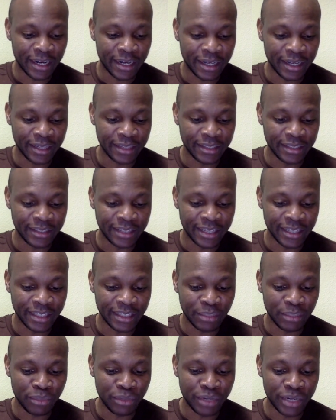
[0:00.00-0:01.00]

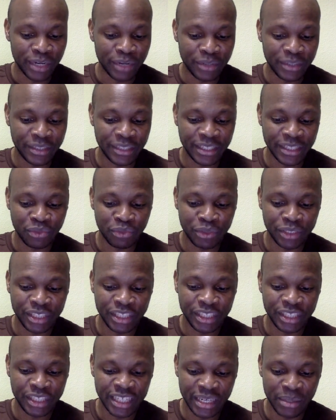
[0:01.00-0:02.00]
intangible heritage
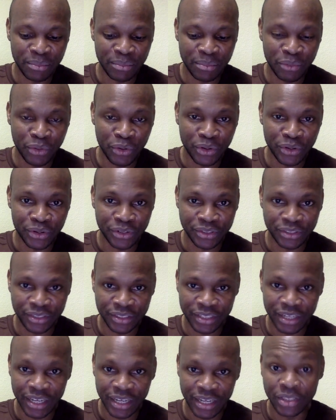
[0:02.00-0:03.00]
regime was
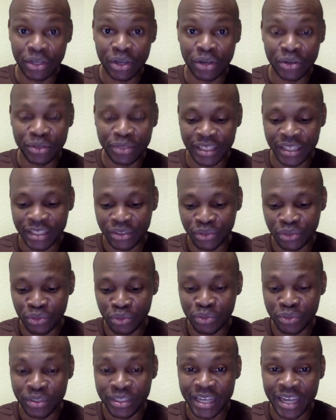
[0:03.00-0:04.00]
done in
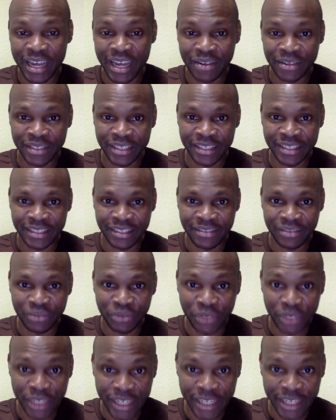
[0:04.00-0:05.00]

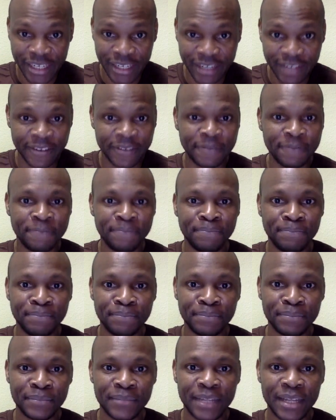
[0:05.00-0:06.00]
2003
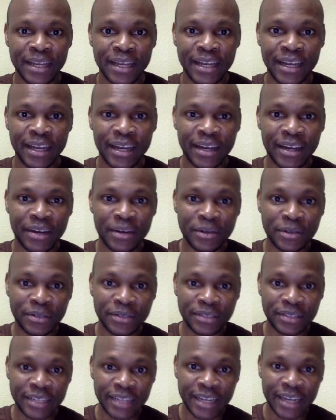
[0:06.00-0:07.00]

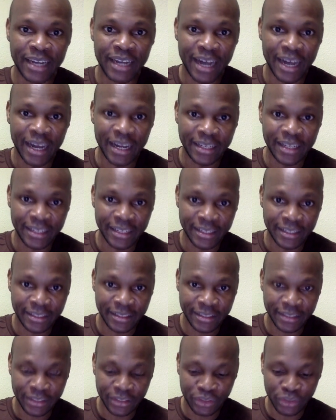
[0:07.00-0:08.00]
under the guardians
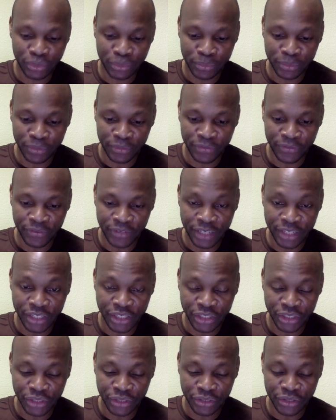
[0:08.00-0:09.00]
and
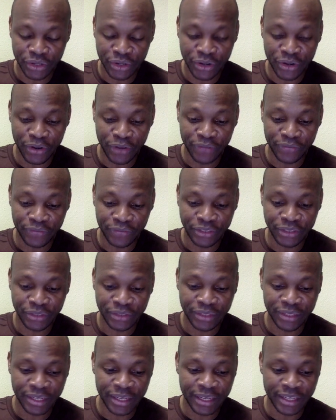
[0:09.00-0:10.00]
supervision of
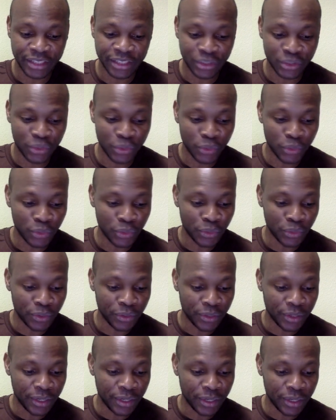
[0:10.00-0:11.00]
UNESCO,
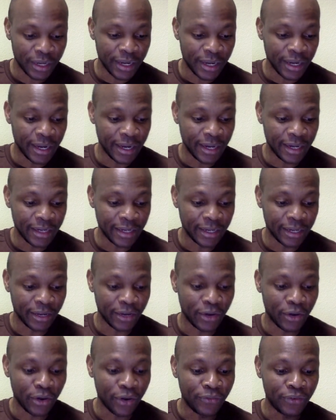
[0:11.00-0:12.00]
and it
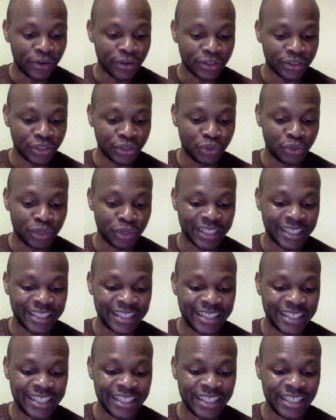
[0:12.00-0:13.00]
covers
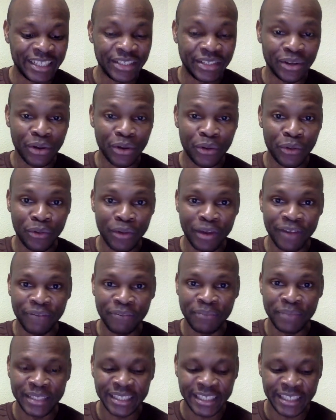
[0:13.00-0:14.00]
traditional
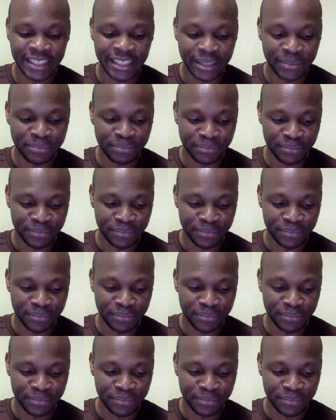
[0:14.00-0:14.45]
craftsmanship,